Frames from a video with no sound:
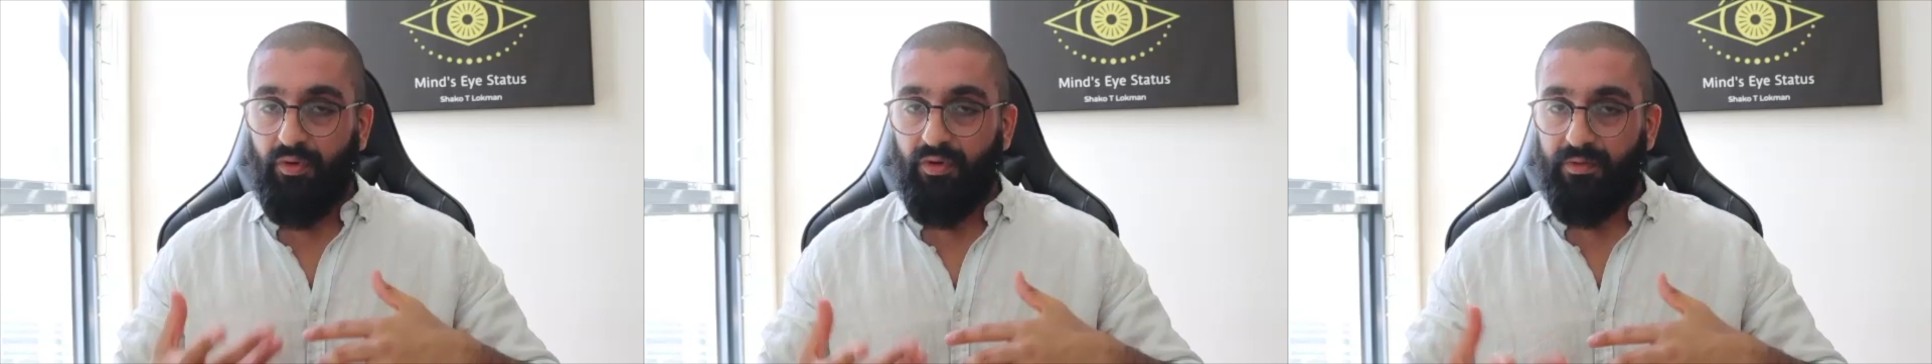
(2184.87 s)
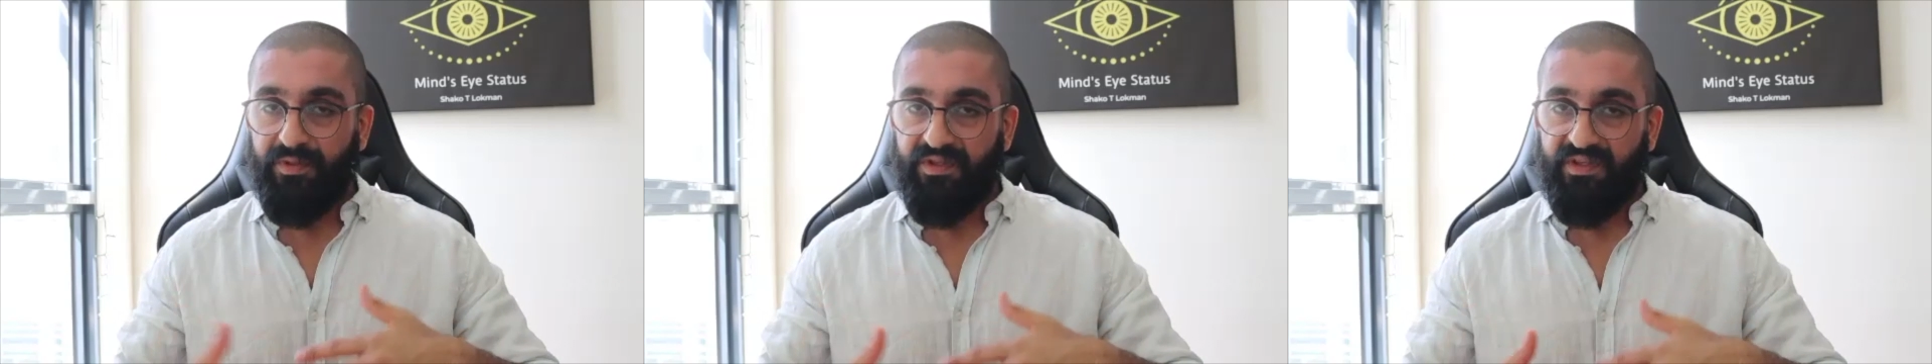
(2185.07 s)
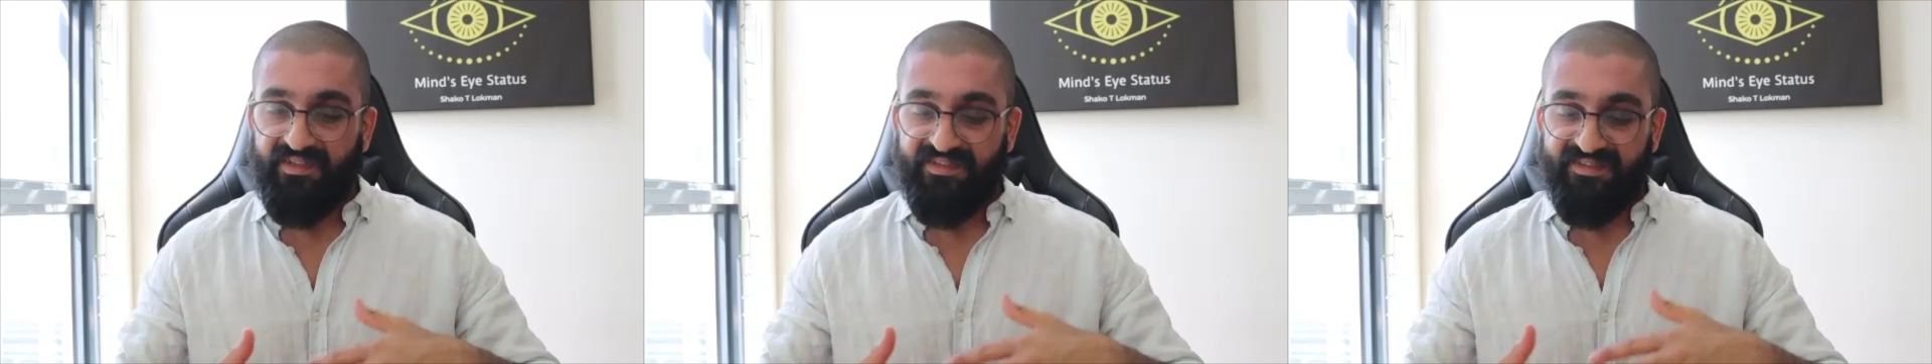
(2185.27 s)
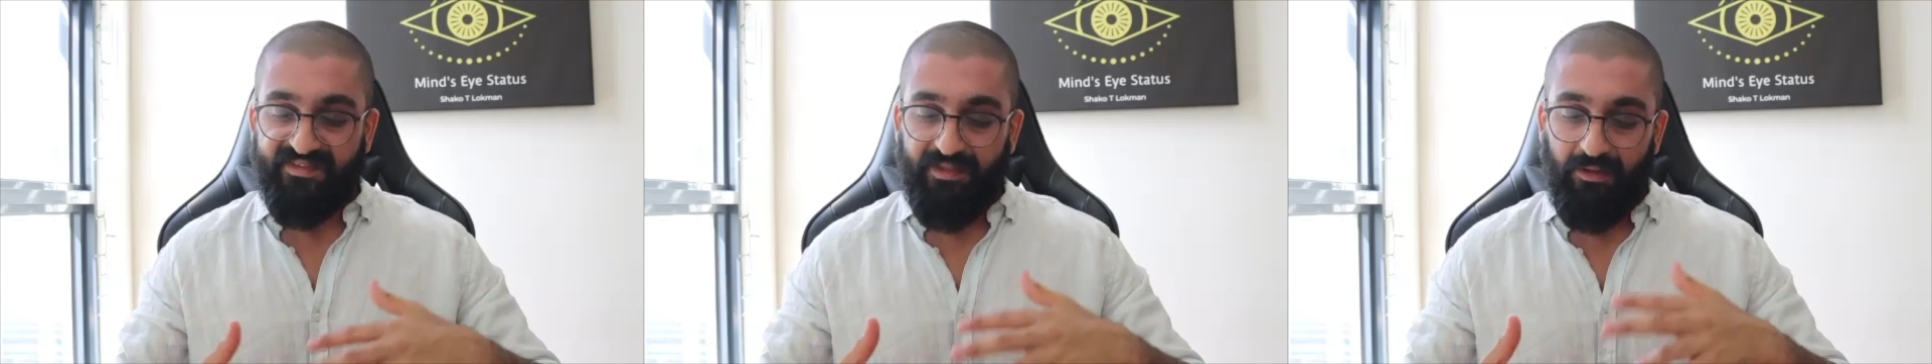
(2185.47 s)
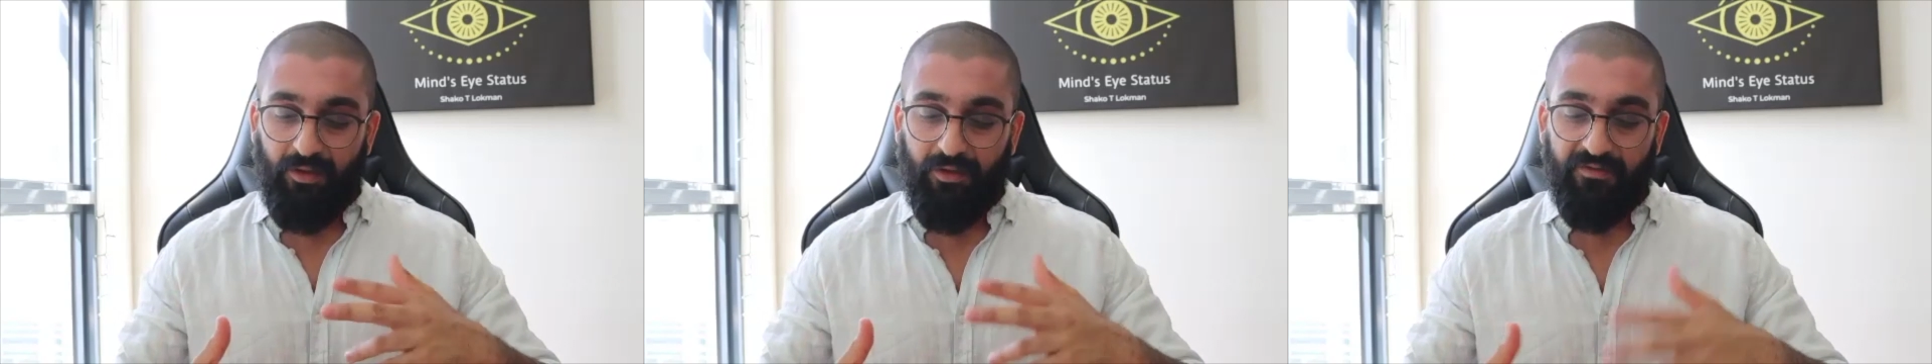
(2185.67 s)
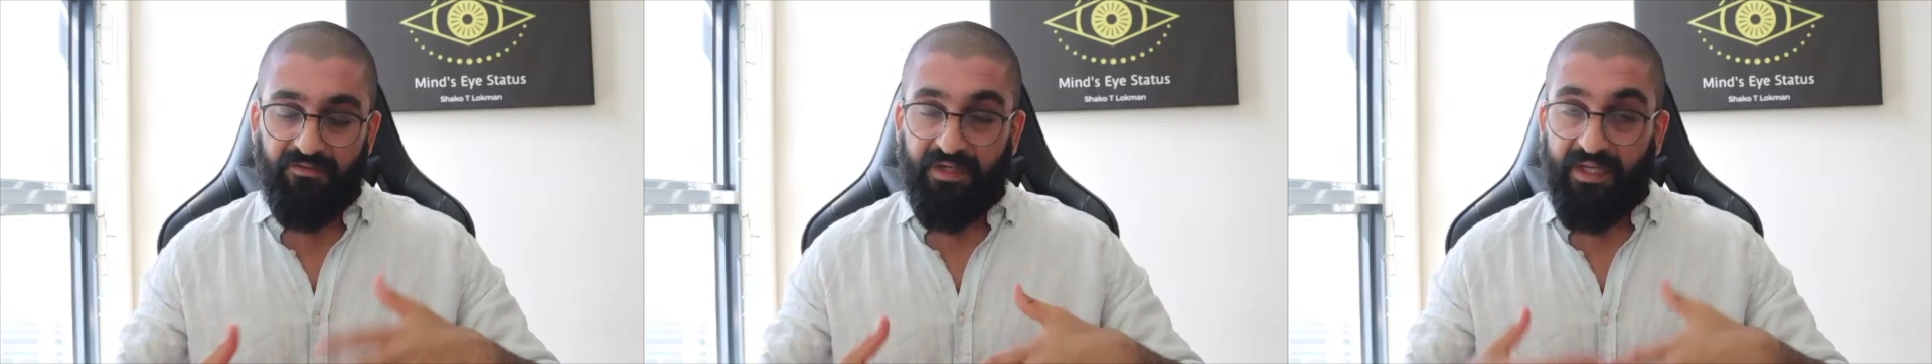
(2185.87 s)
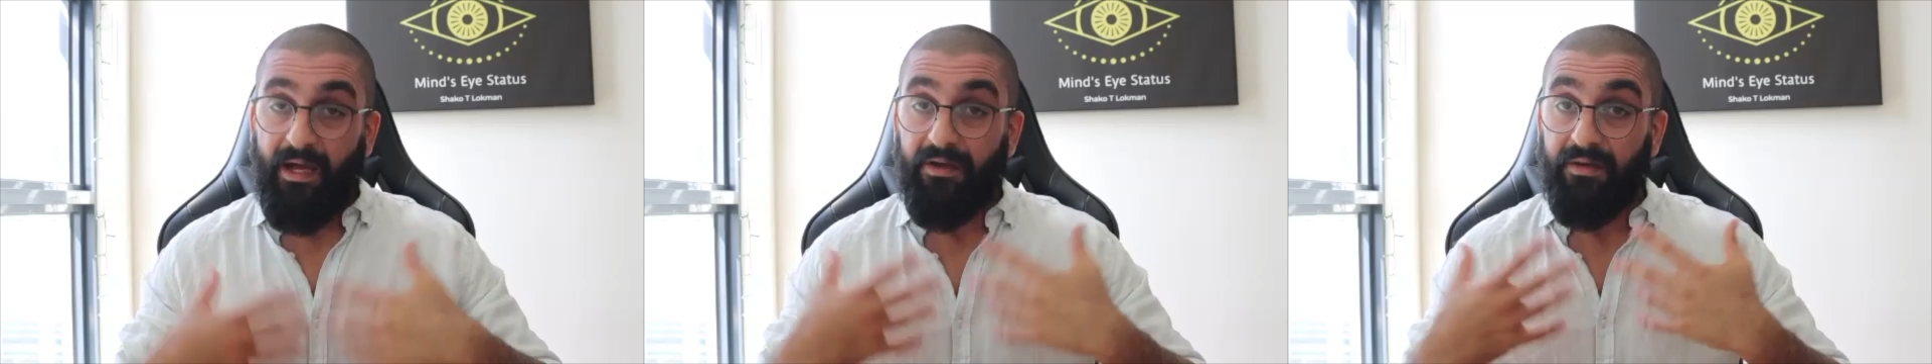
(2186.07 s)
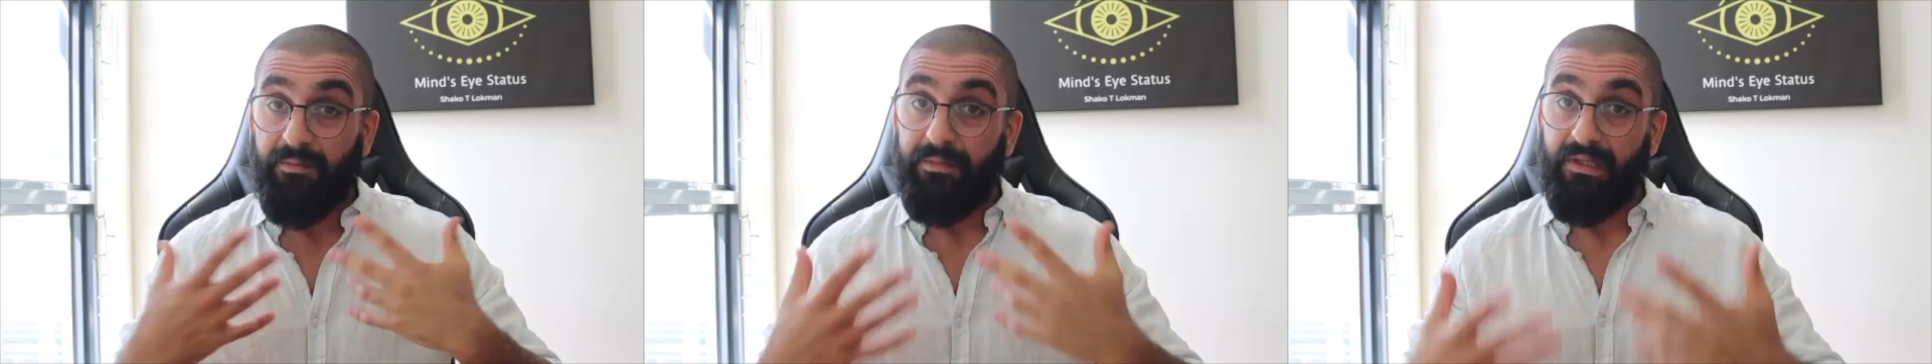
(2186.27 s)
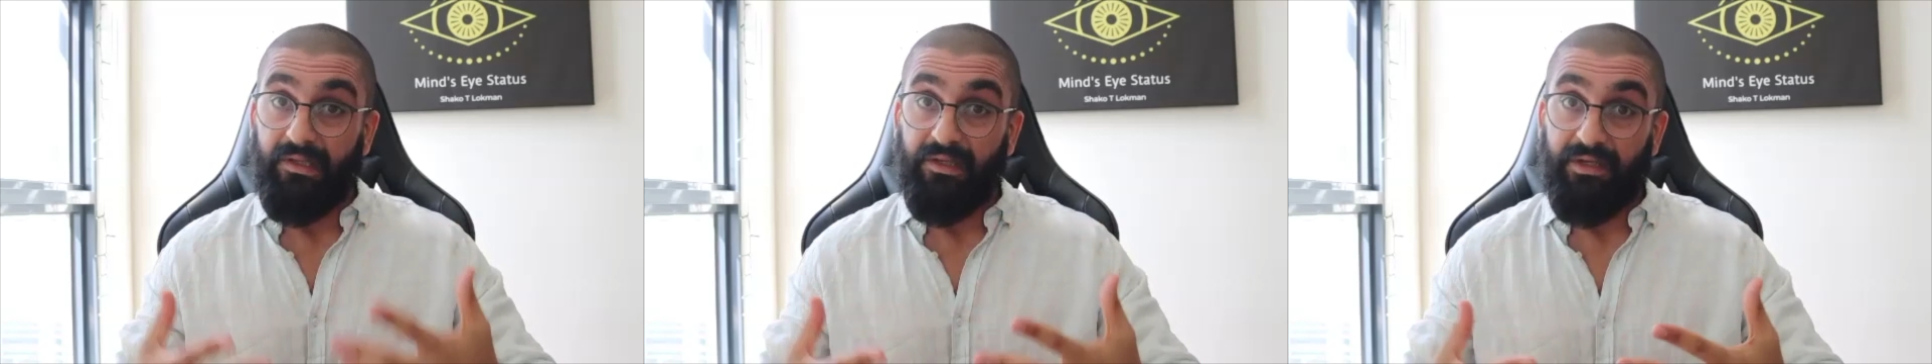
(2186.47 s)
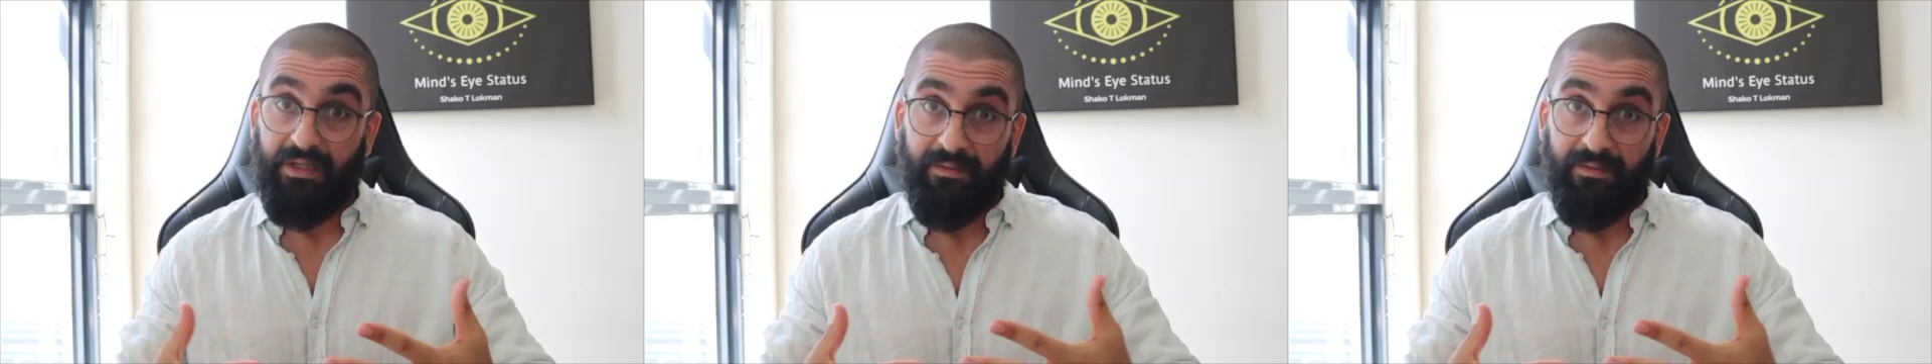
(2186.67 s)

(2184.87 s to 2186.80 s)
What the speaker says: but there's a lot of accountability